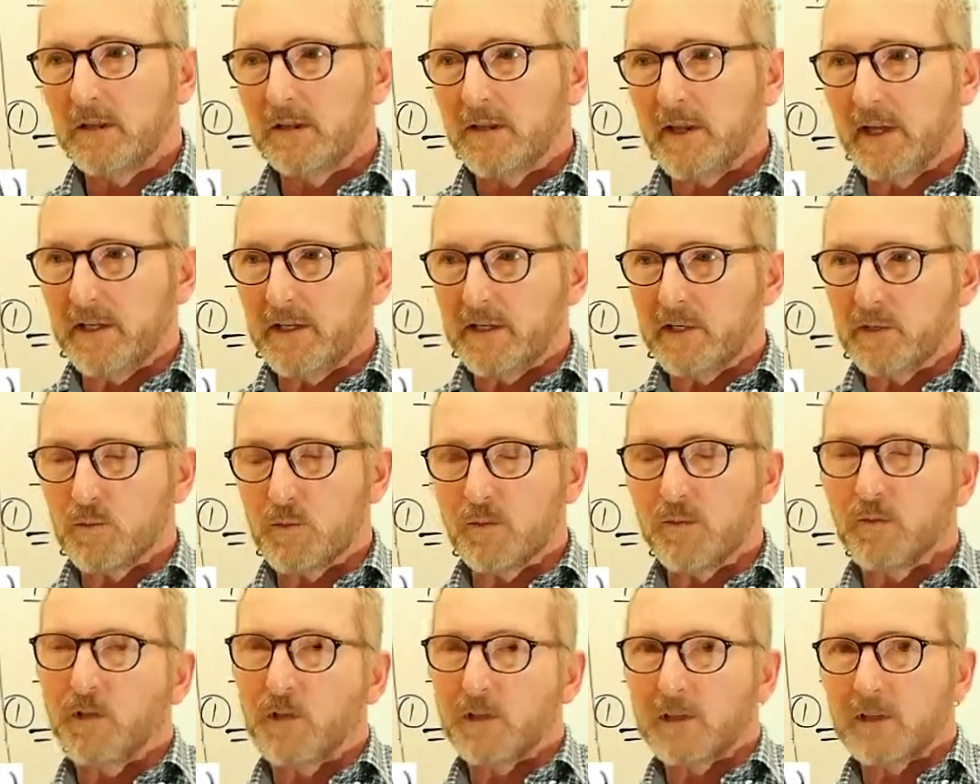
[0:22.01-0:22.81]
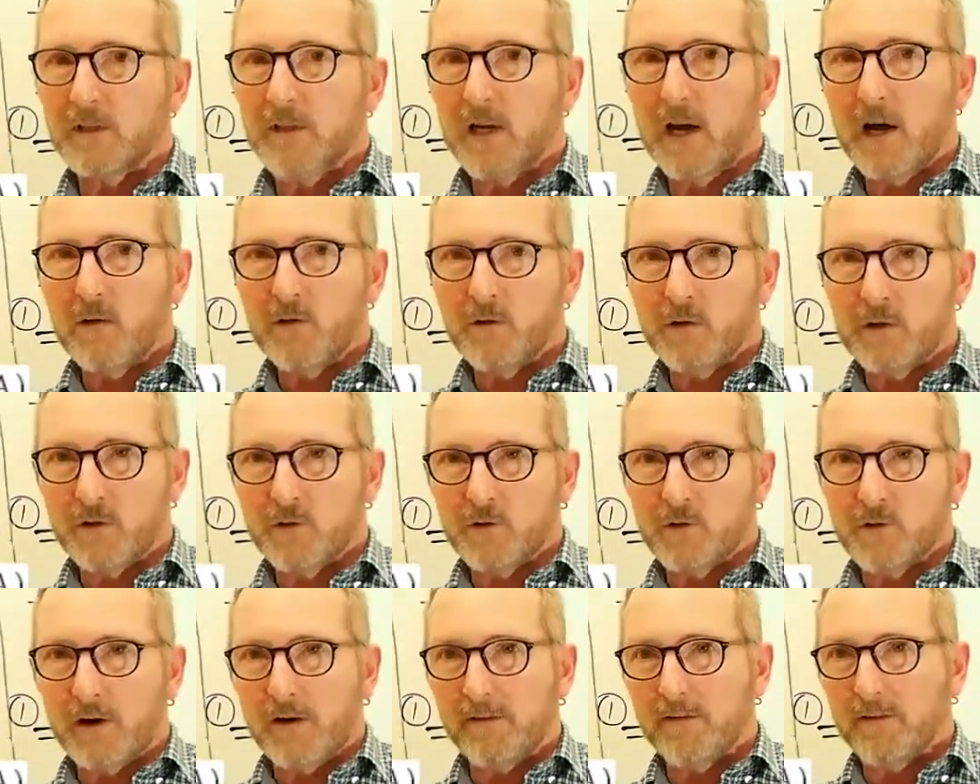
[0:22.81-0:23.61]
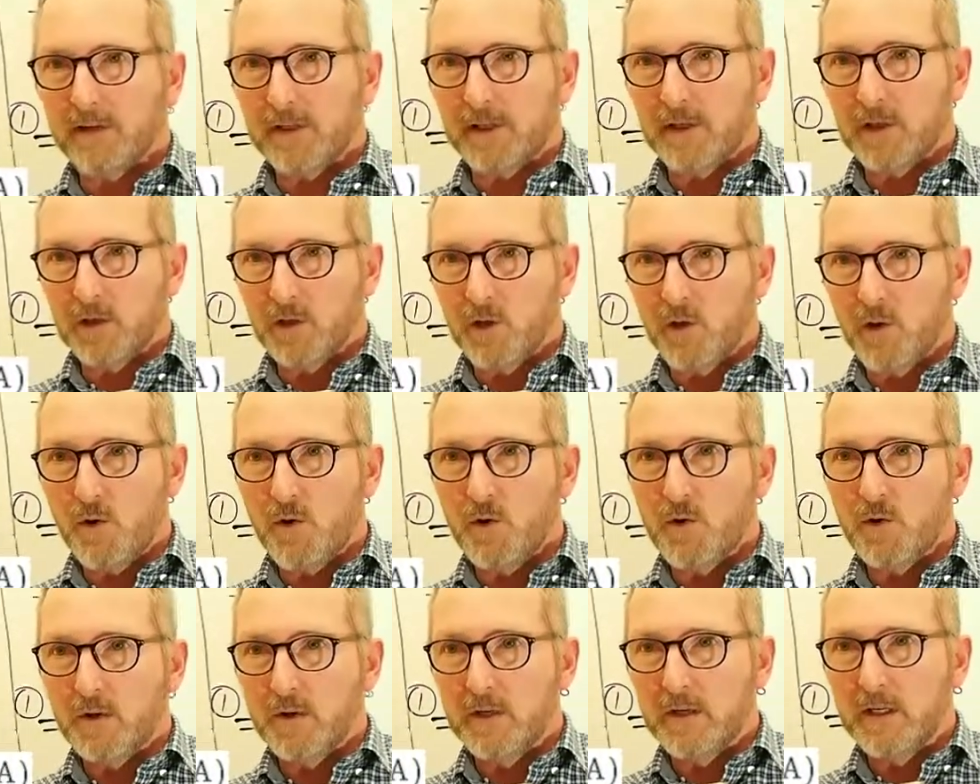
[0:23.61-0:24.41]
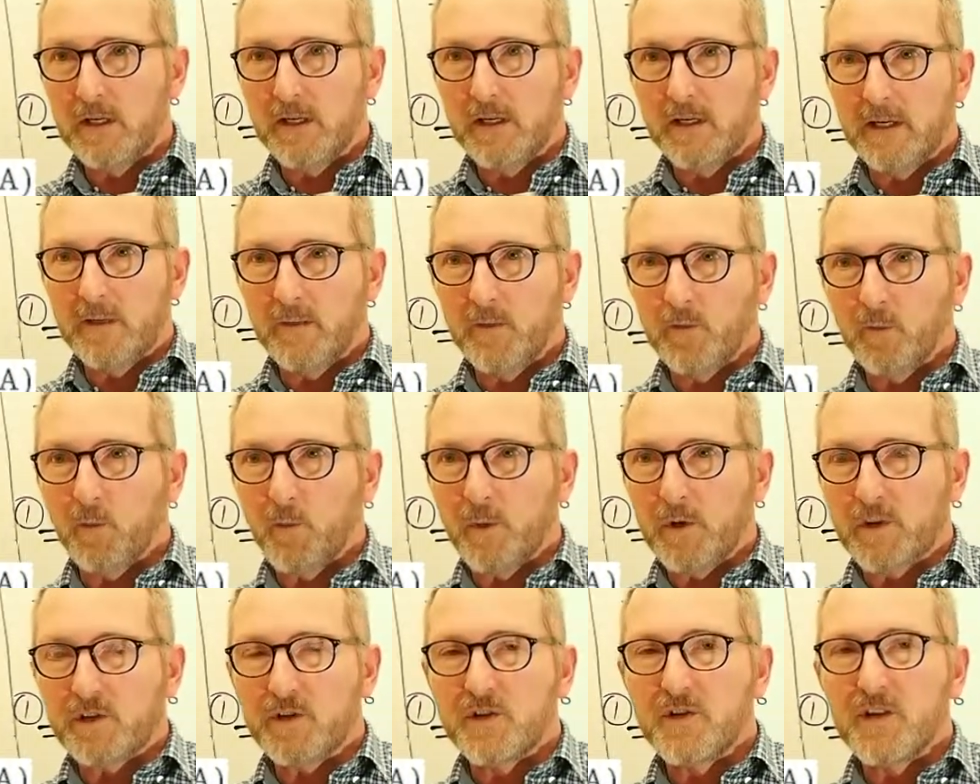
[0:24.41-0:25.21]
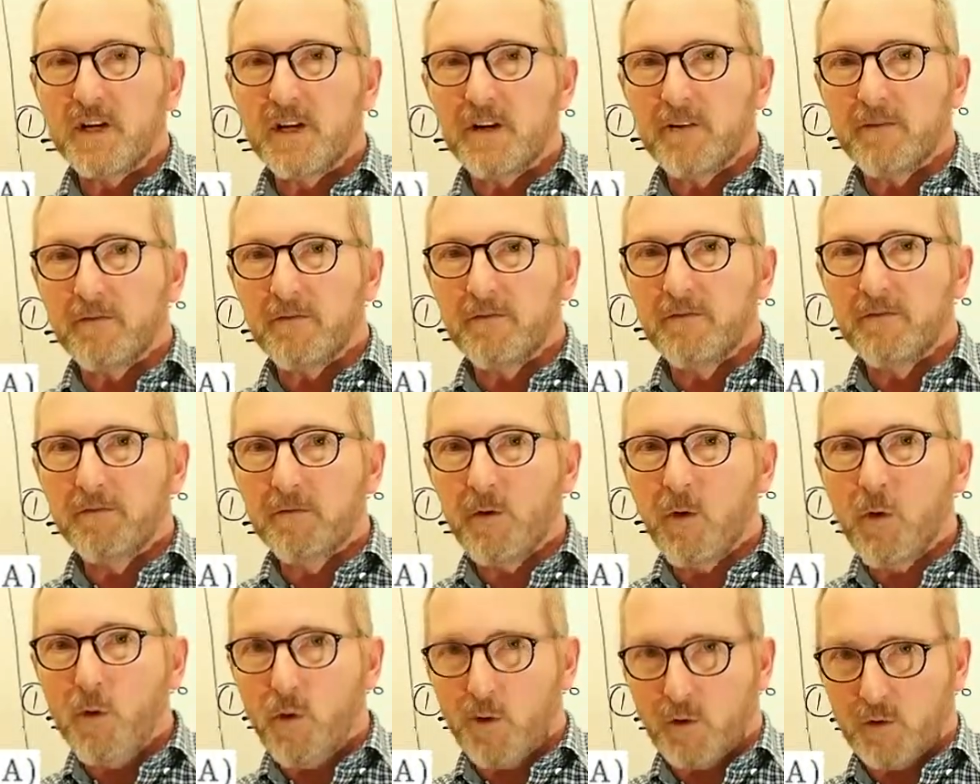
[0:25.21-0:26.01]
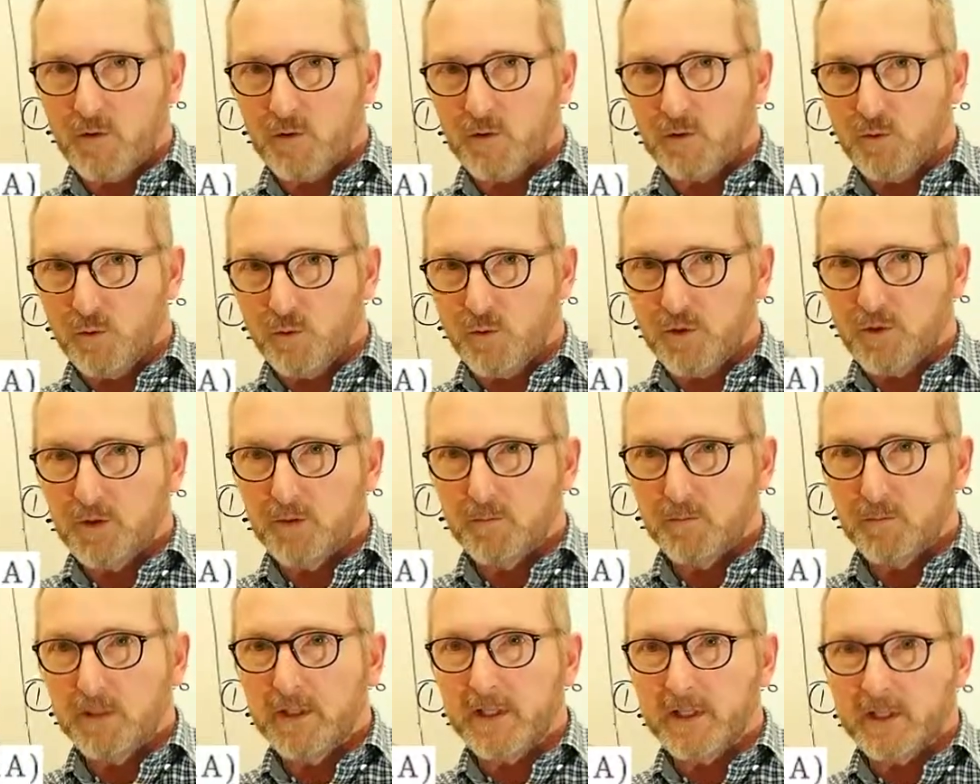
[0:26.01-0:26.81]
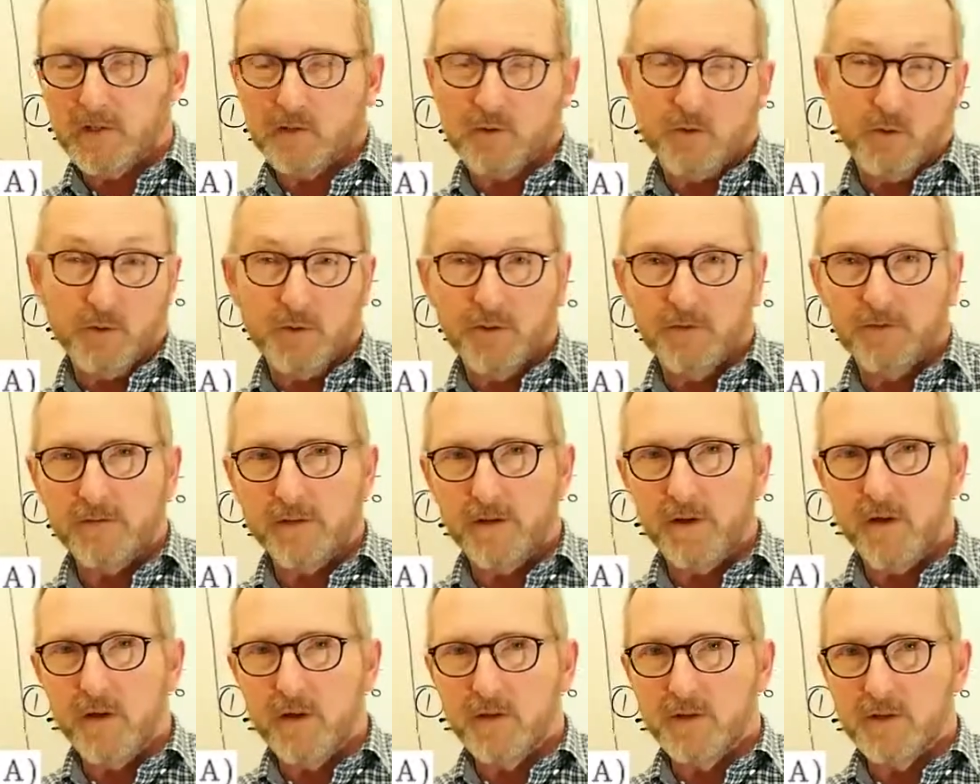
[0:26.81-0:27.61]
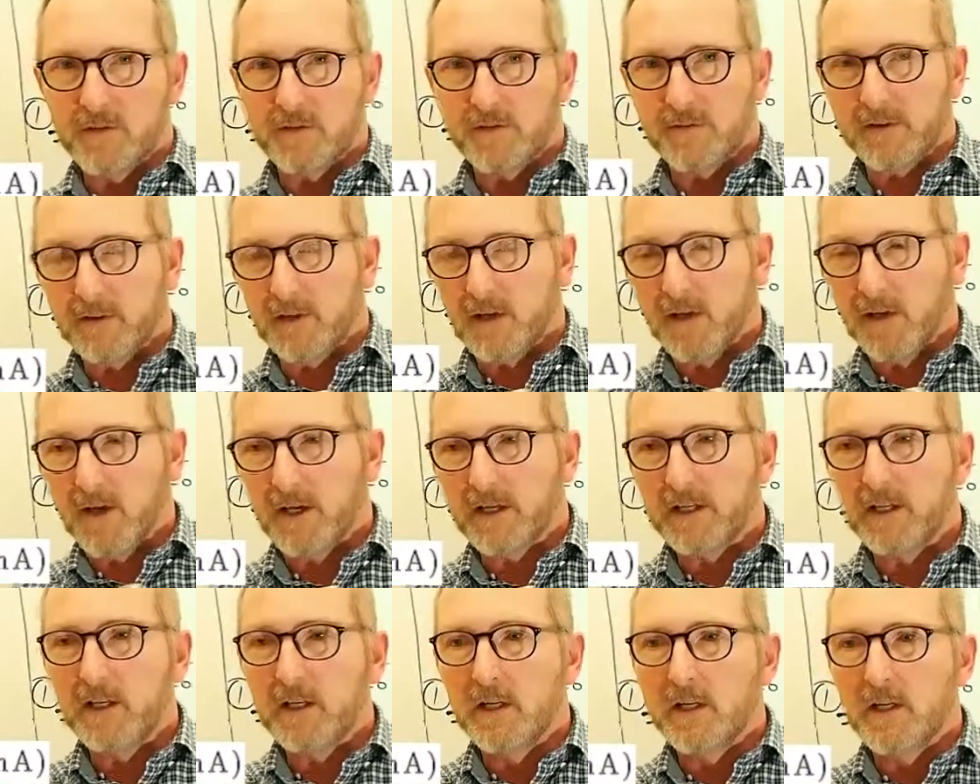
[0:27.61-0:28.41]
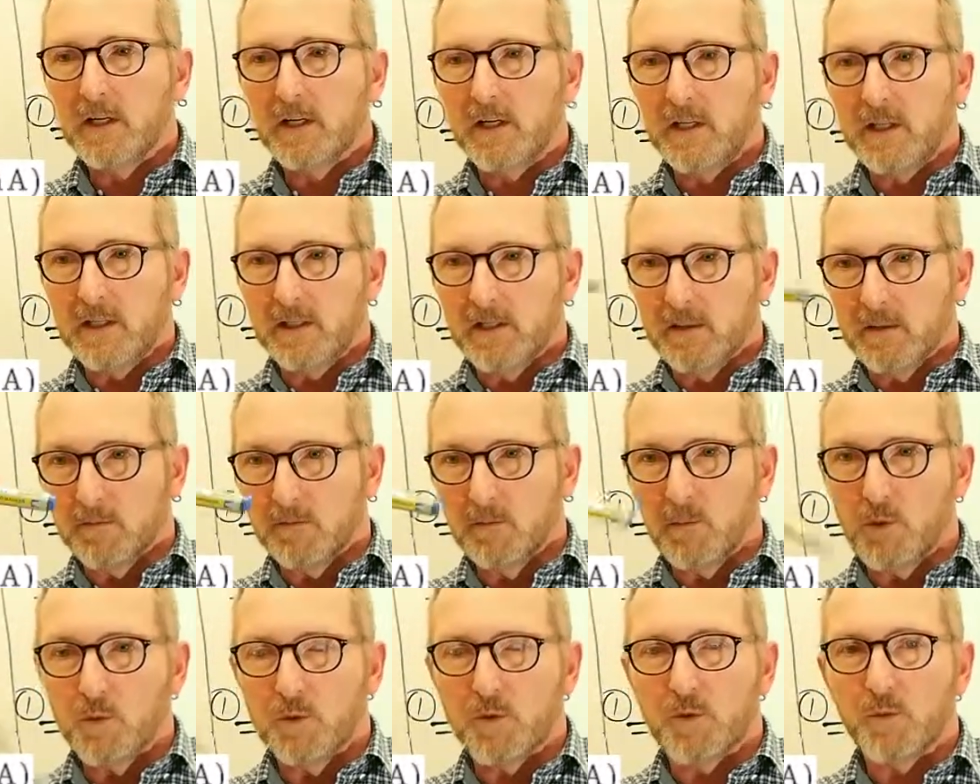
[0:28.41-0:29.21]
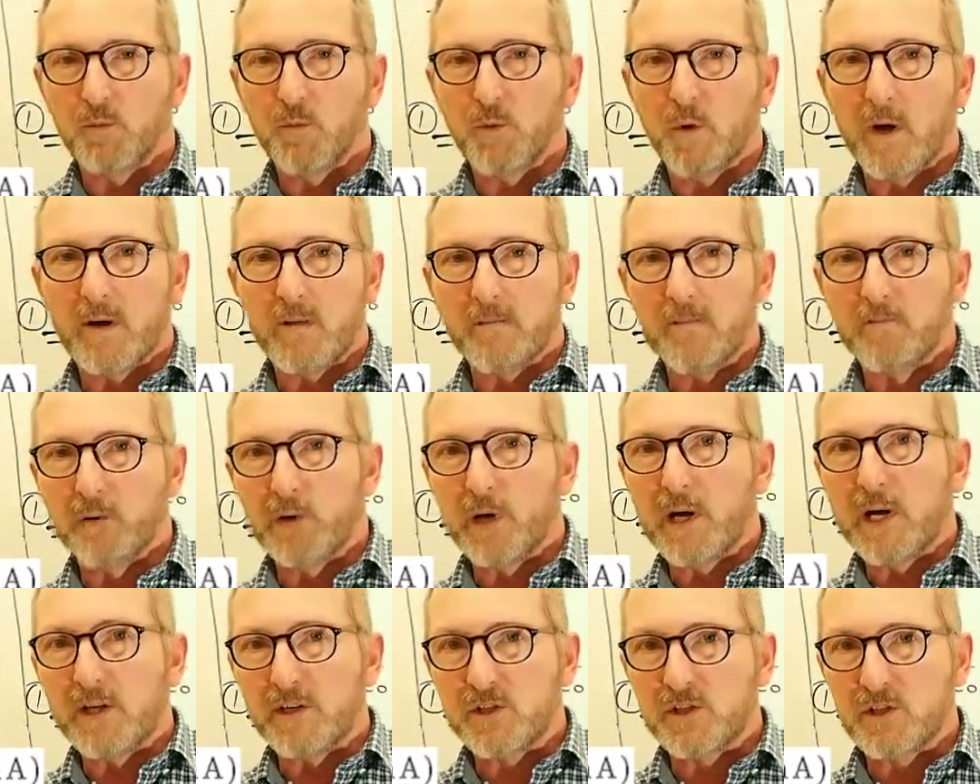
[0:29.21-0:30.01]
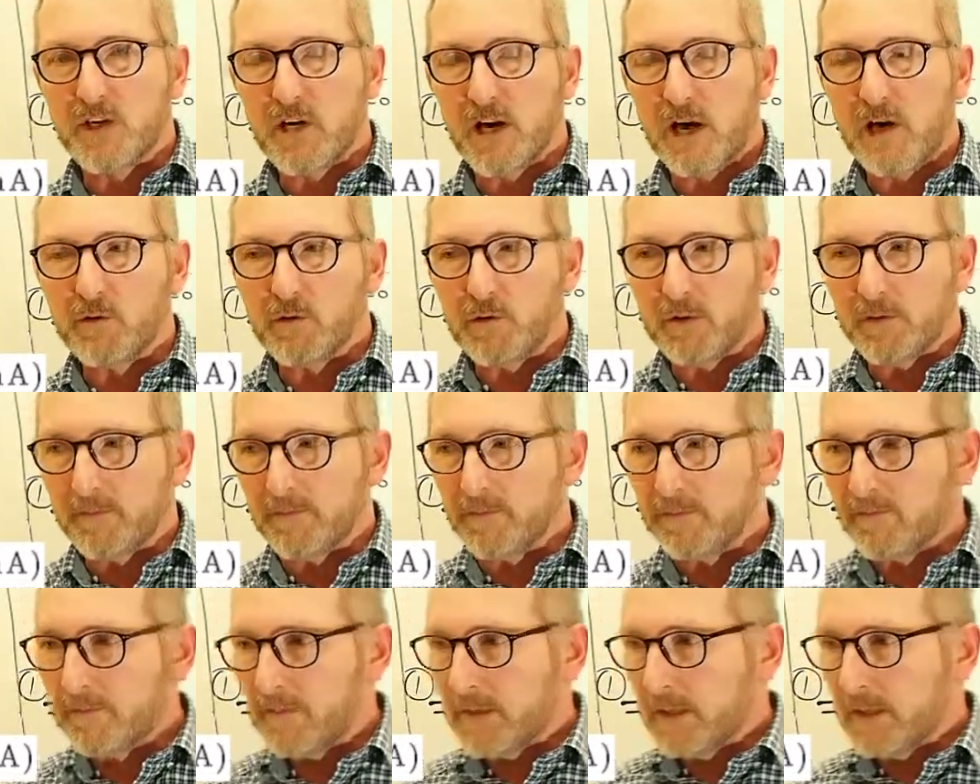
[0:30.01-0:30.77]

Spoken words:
That is, we've got a current travelling along which then forks or splits or divides, if you like, into more than one branch current.